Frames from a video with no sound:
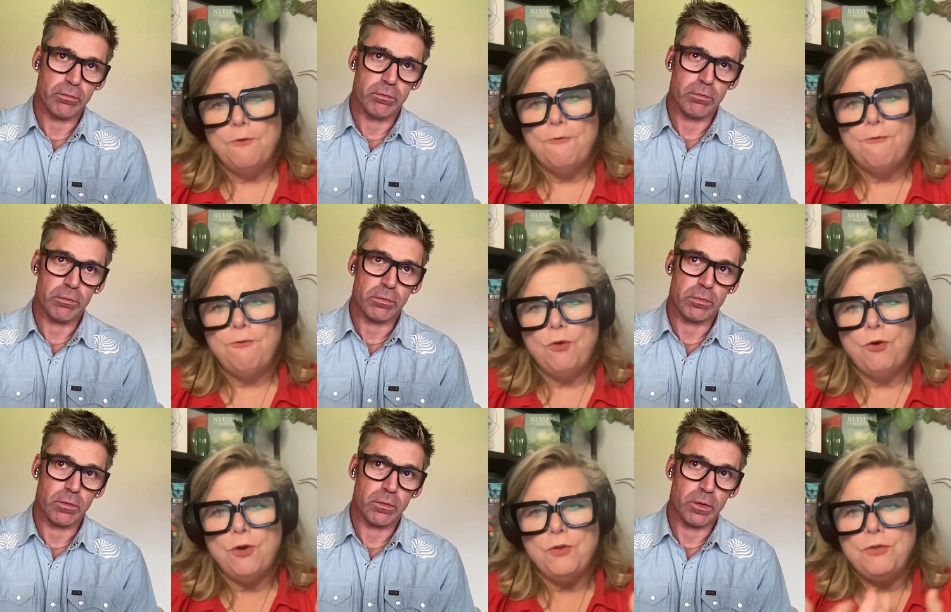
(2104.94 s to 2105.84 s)

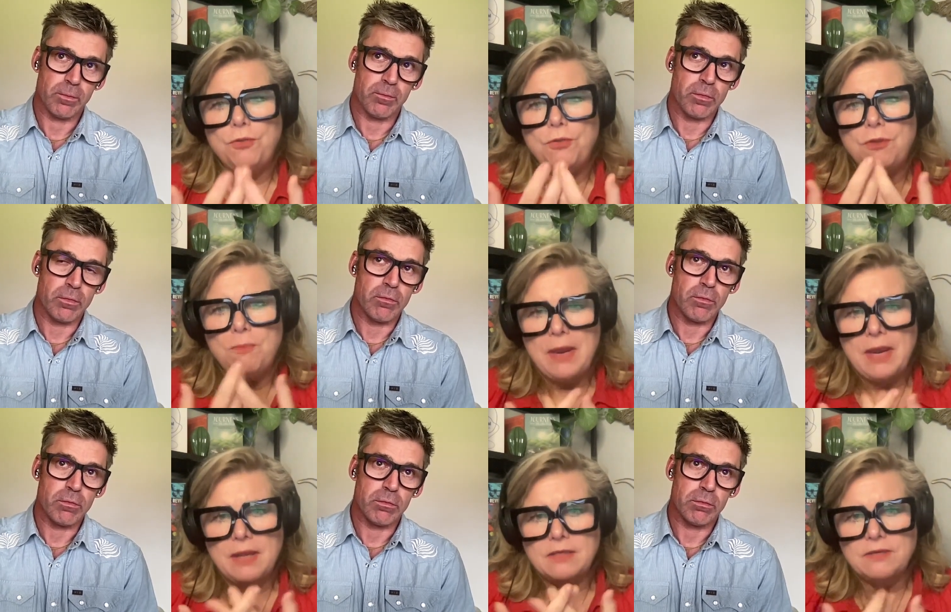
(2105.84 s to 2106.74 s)
Speaker 1: for the
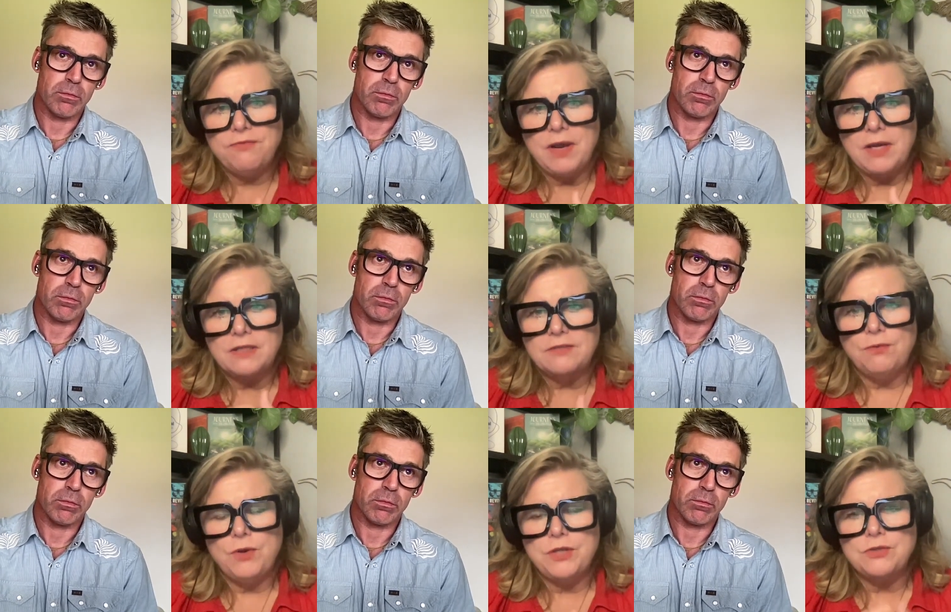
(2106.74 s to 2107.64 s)
man to find his
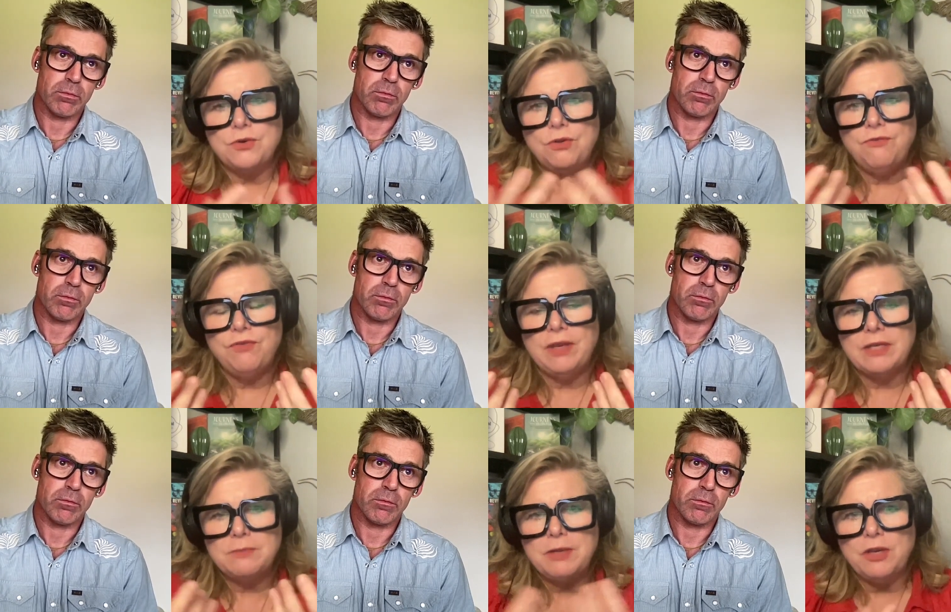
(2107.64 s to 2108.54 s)
voice? Or do you feel like
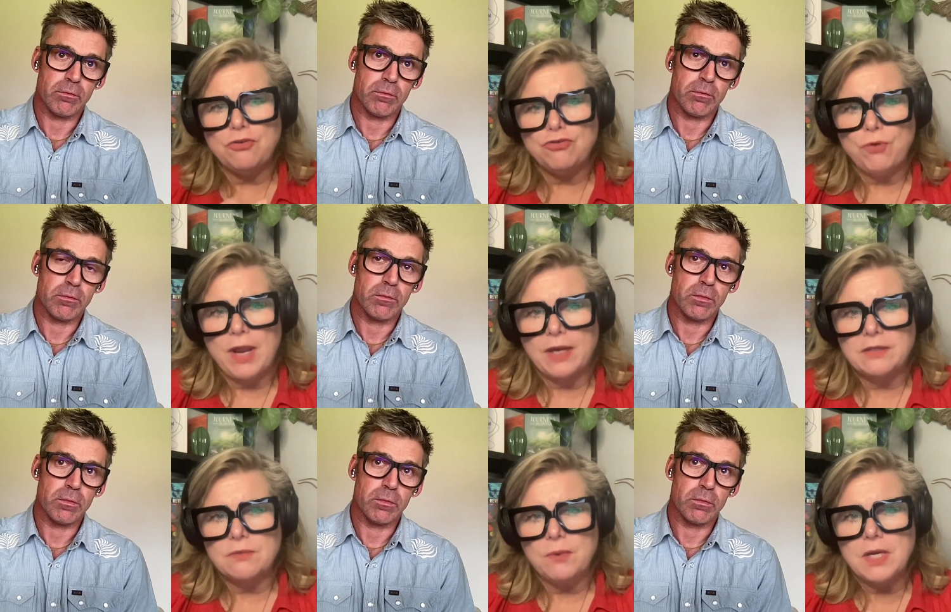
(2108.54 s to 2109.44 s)
it's being
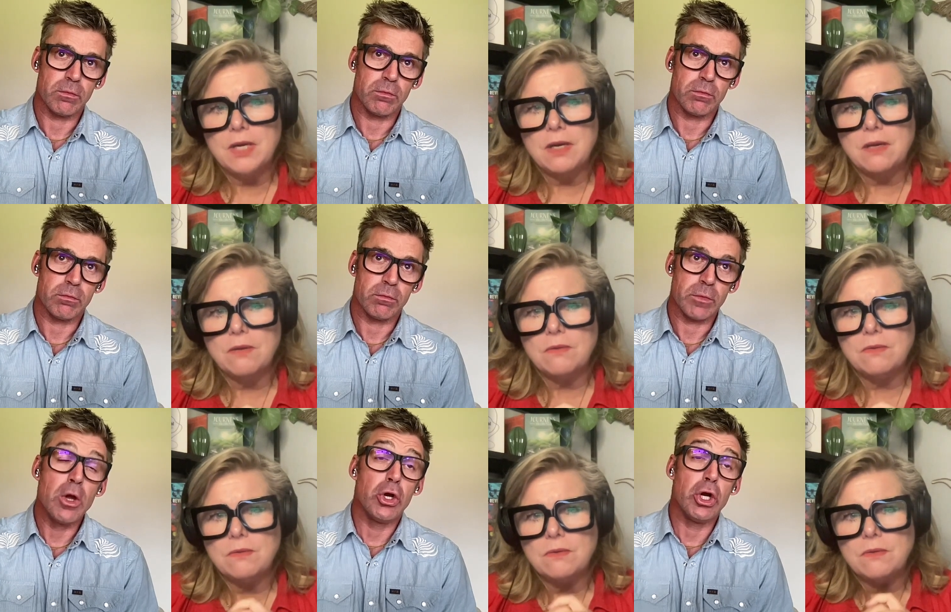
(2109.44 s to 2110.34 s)
contracted right
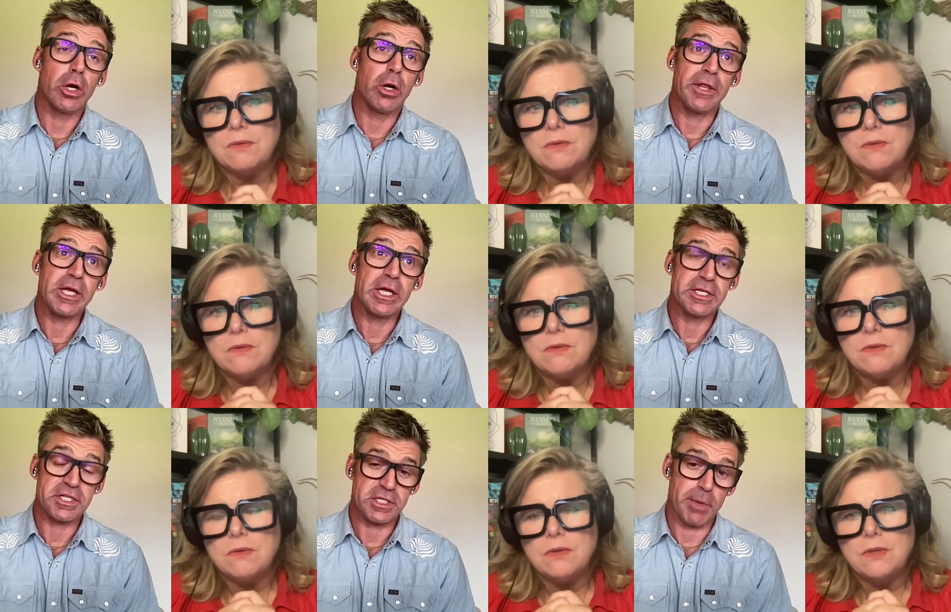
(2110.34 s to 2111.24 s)
now?
Speaker 2: No, I think
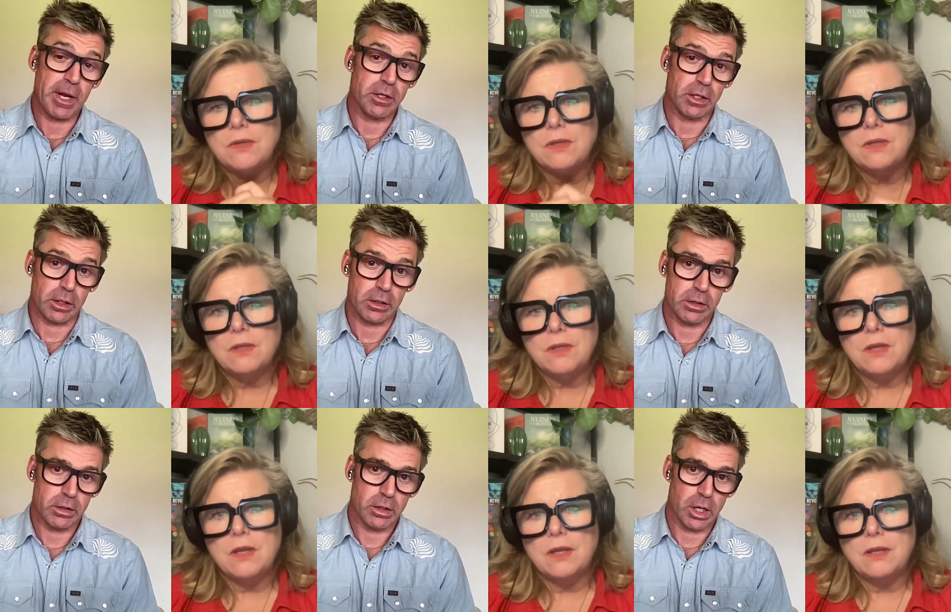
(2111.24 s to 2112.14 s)
it is expanding.
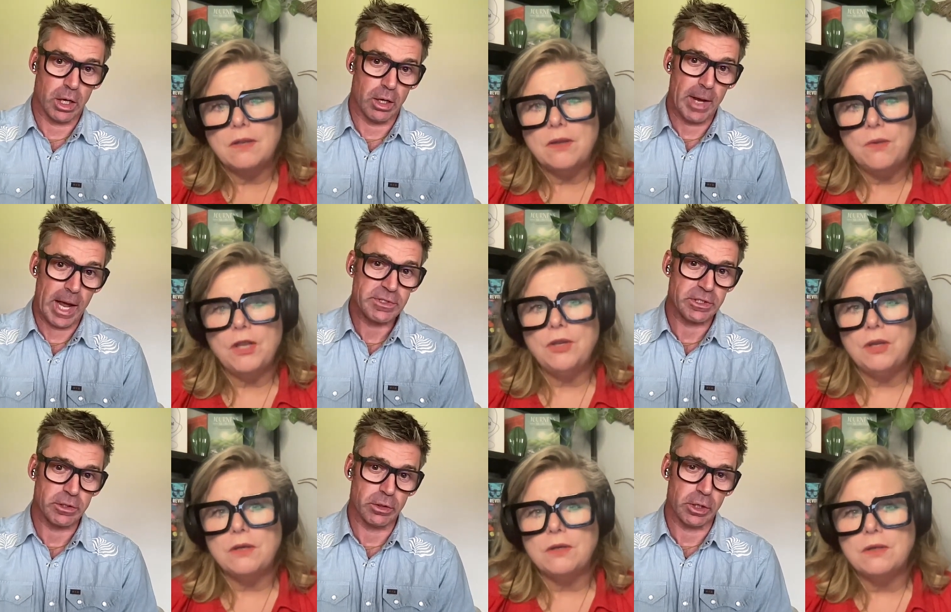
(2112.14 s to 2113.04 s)

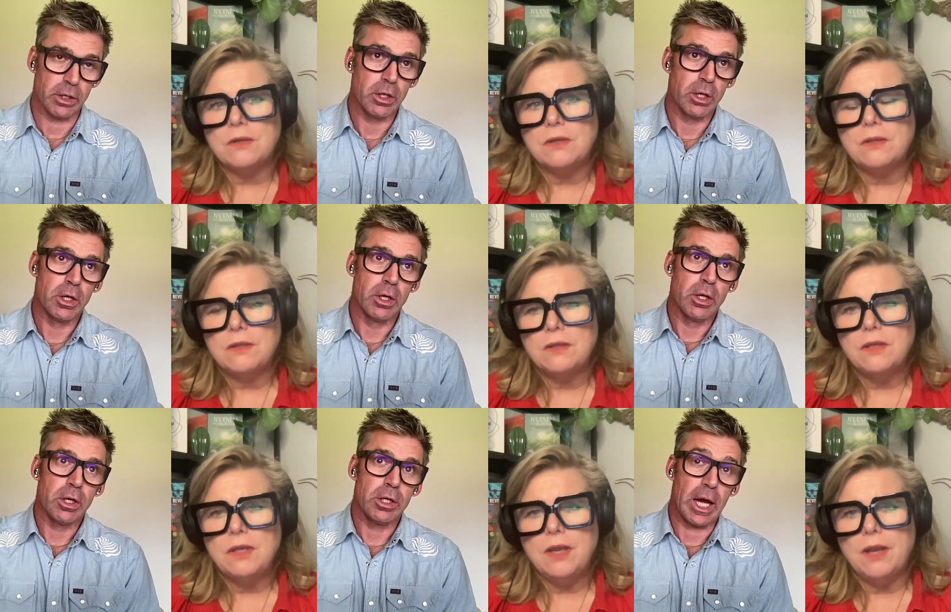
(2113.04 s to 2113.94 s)
Absolutely.
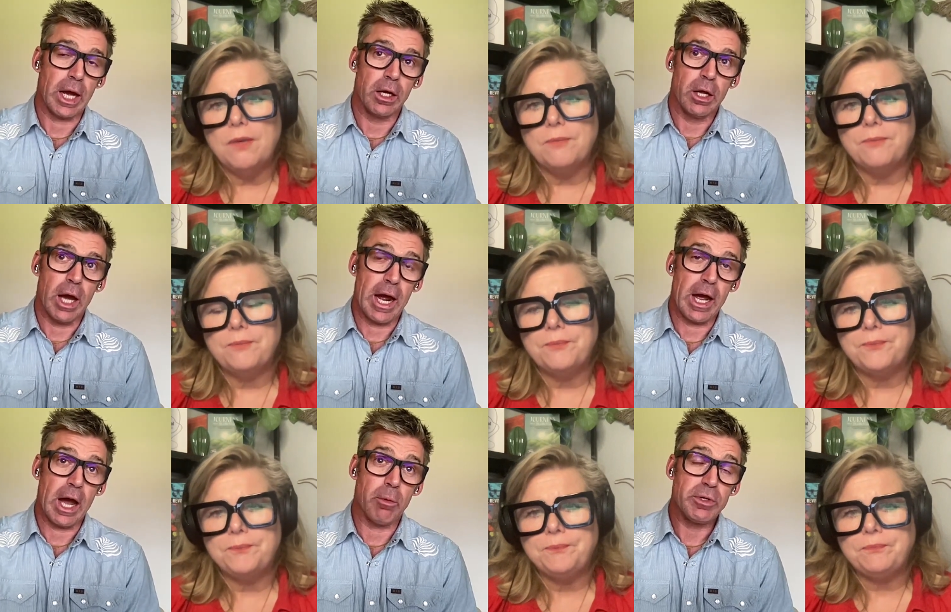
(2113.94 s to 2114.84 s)
Yeah.
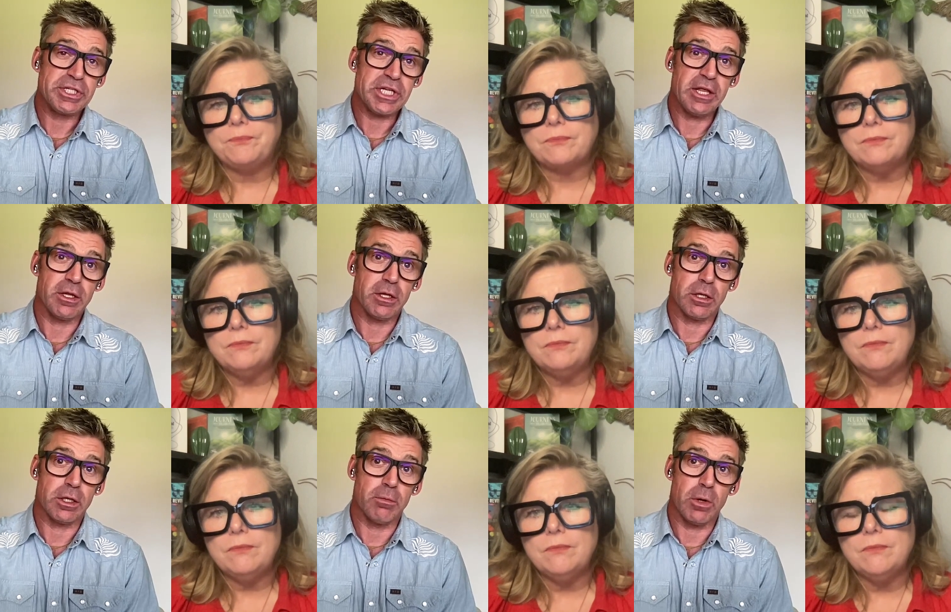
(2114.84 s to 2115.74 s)
I would say
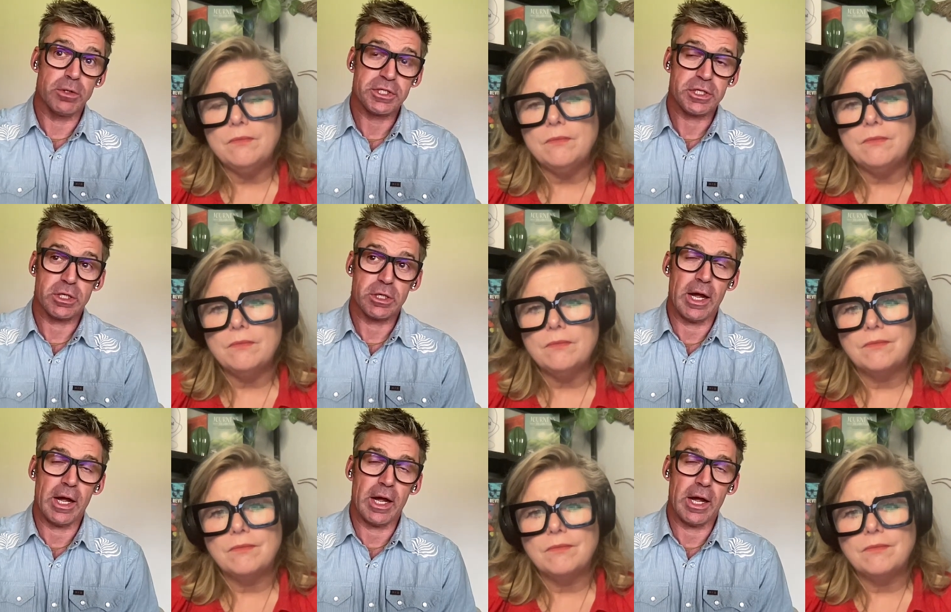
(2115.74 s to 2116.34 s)
the most,